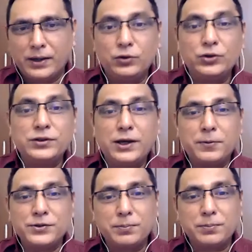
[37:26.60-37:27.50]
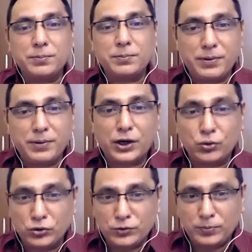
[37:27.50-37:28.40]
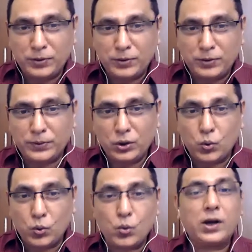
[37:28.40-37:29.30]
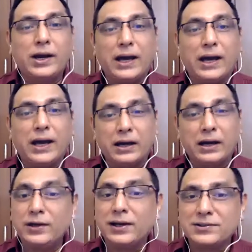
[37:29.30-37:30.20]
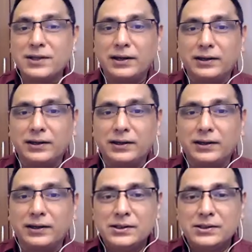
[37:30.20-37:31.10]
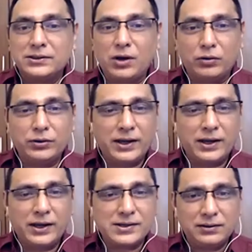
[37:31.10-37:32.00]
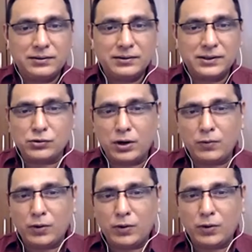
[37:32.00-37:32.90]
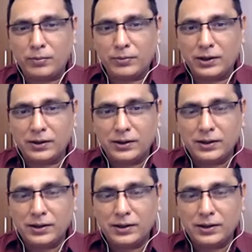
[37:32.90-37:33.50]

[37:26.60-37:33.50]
Those 3% people are those people who are actually excelling. So how they excel? There's only one formula.